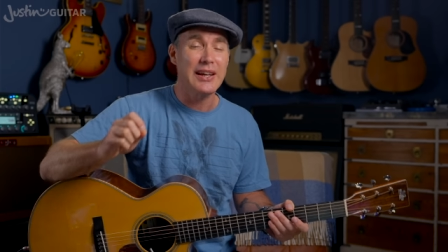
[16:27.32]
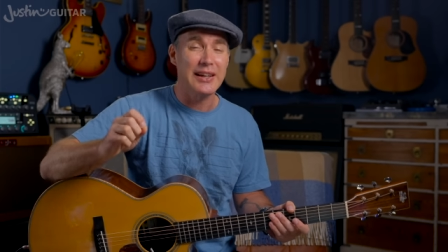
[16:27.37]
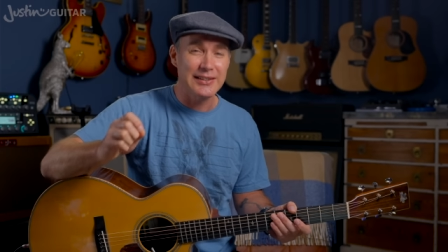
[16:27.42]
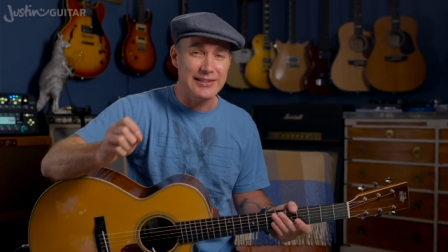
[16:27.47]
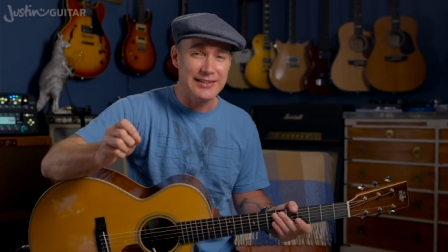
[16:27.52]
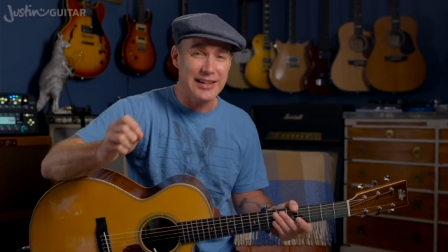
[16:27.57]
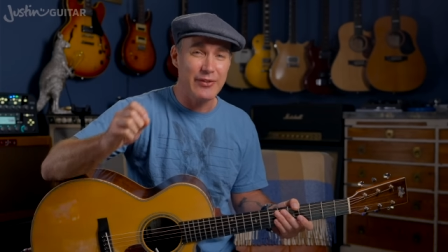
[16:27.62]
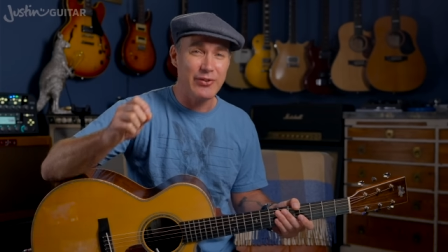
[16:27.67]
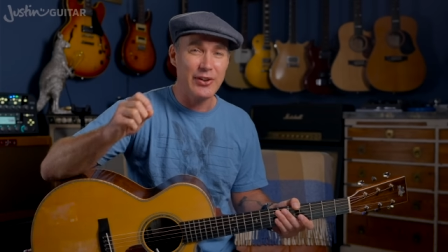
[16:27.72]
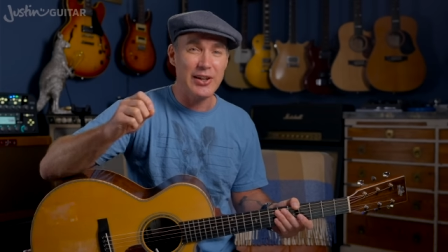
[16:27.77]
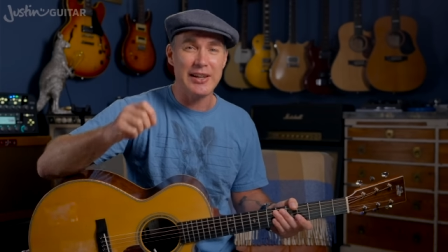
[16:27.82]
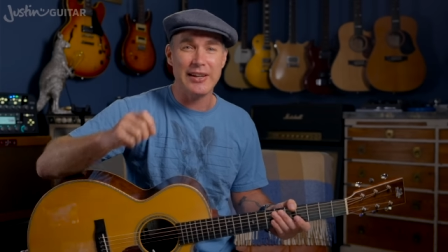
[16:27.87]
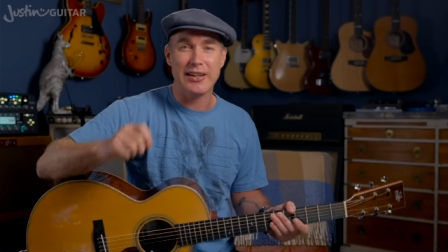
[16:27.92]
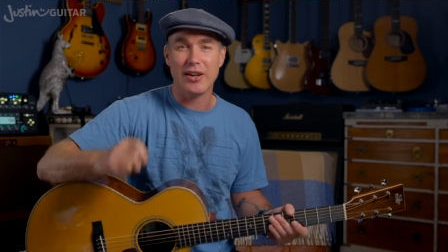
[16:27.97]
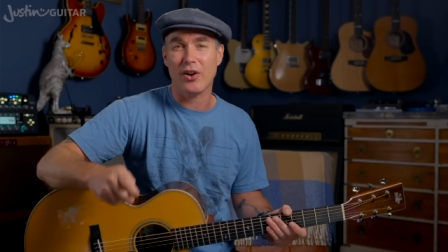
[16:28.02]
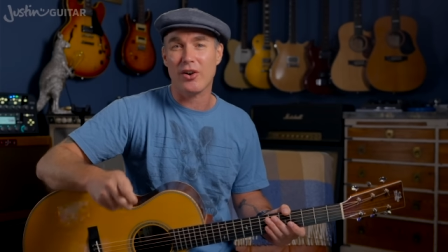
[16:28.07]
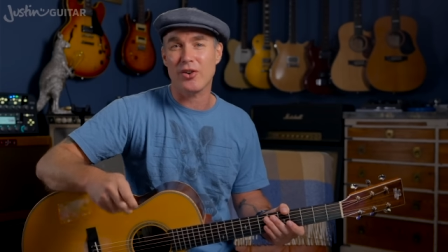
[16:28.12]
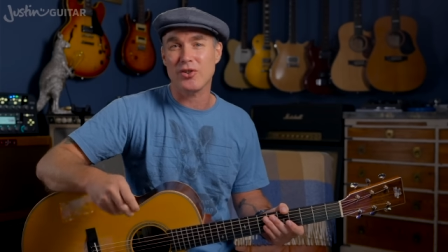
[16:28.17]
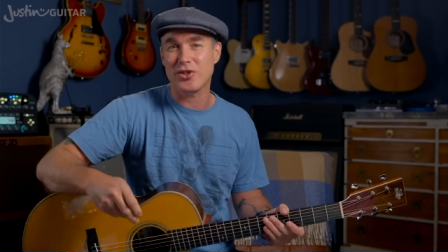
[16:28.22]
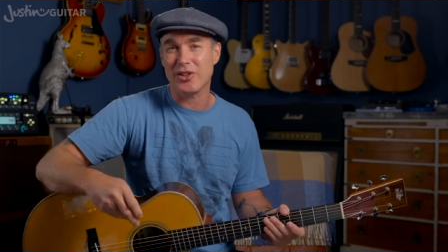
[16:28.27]
Definitely
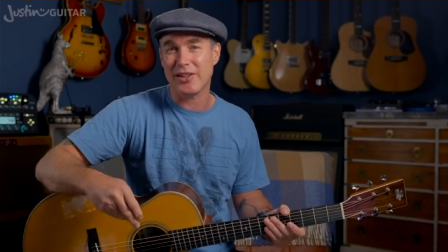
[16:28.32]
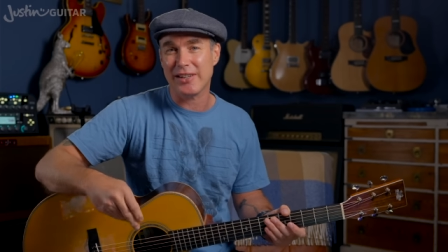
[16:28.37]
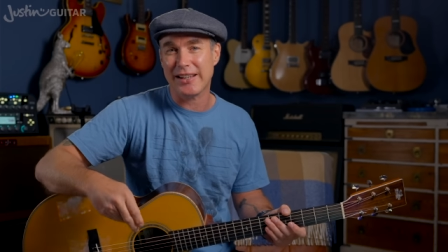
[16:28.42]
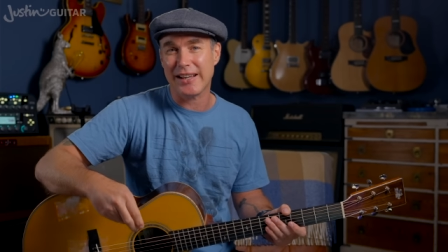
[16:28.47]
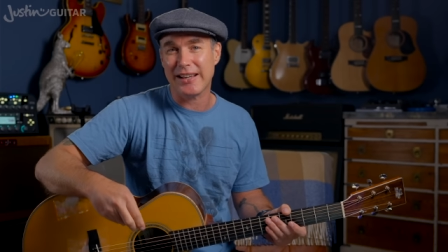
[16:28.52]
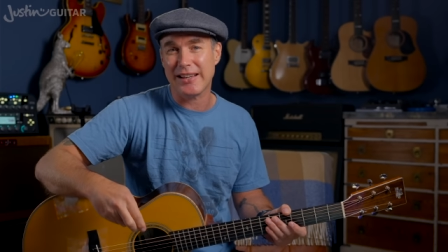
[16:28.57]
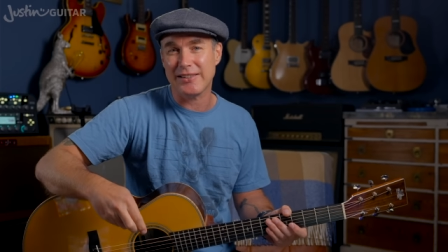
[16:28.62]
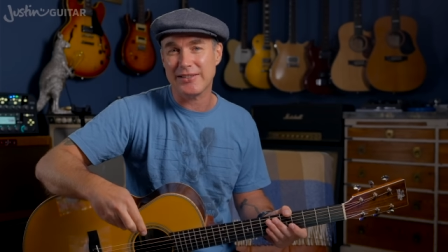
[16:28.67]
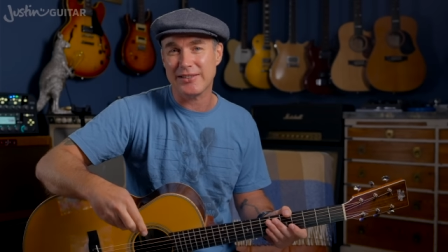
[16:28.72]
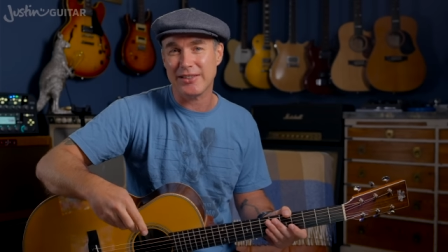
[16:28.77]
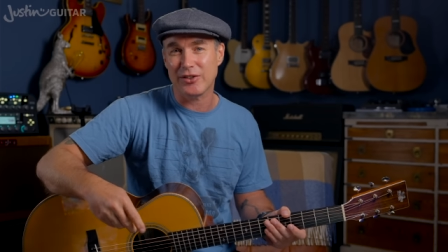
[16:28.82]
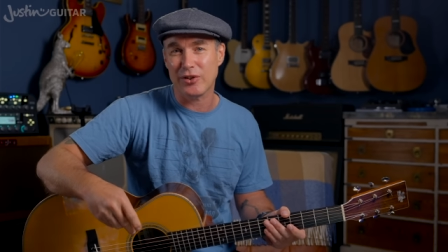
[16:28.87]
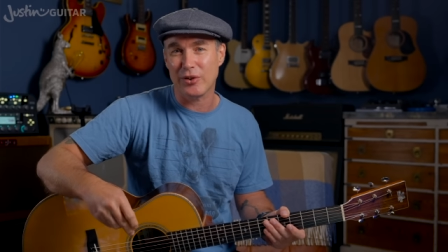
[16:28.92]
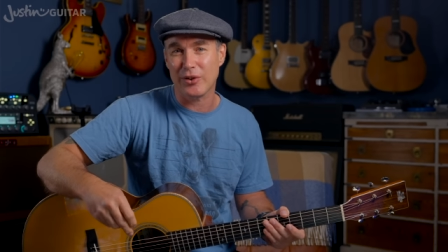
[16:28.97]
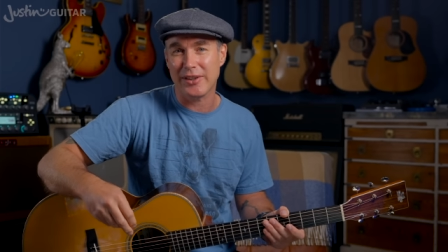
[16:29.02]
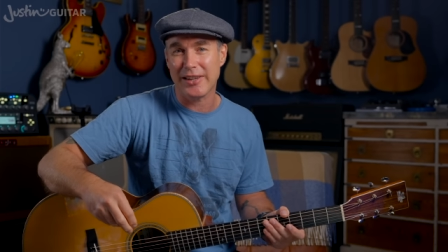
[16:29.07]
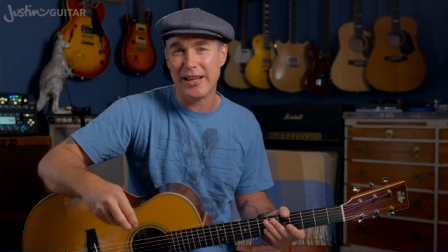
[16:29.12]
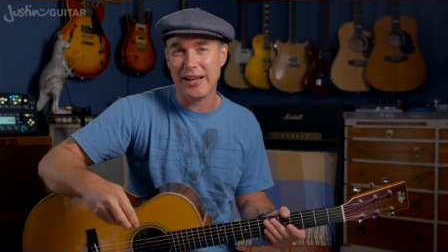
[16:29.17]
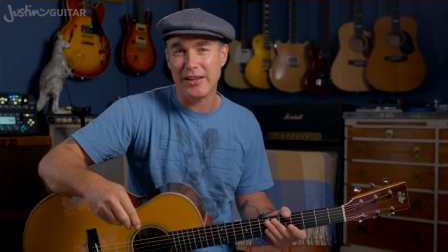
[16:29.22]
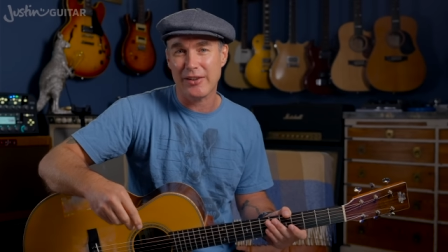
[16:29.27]
encourage you to get into
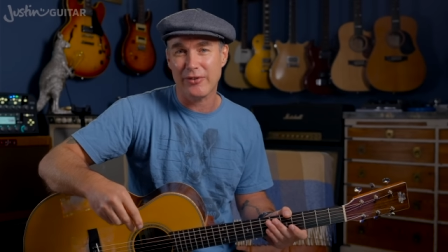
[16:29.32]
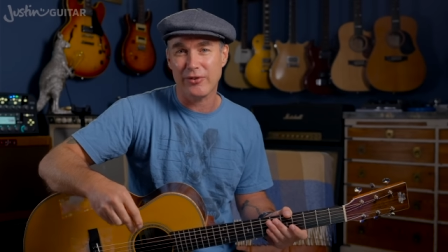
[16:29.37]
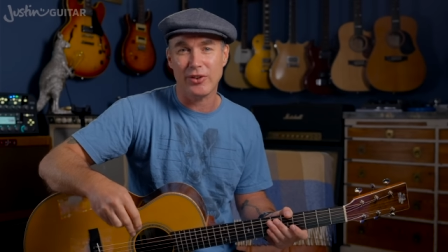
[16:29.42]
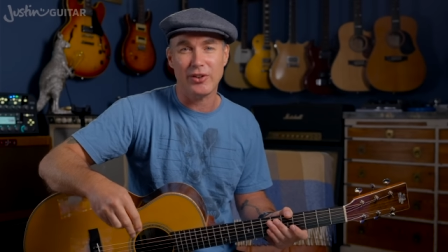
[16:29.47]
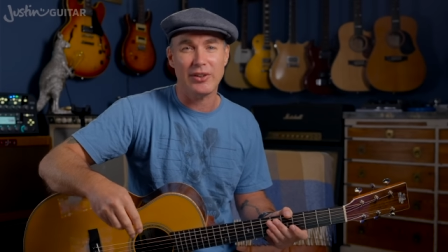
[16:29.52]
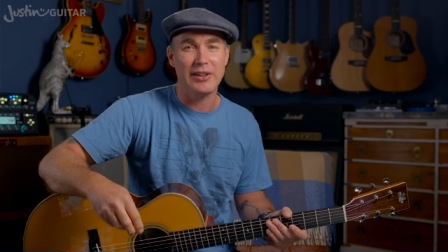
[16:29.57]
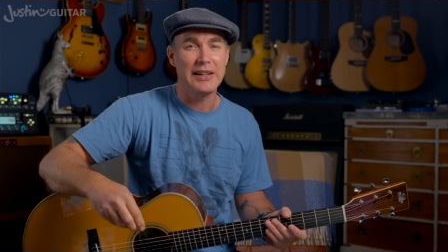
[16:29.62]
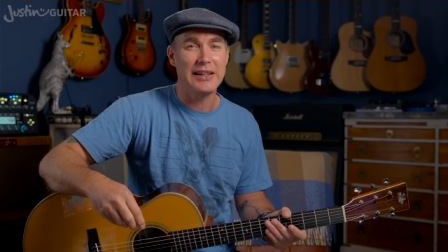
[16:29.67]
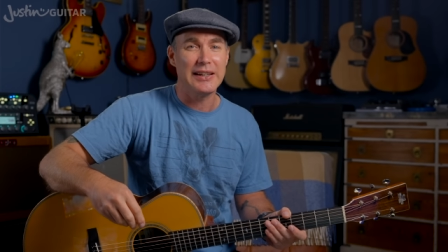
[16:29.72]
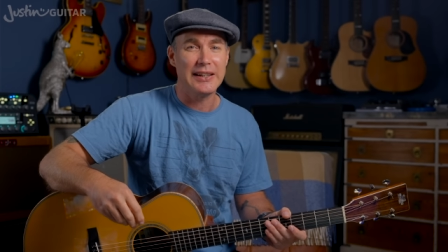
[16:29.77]
doing that if you're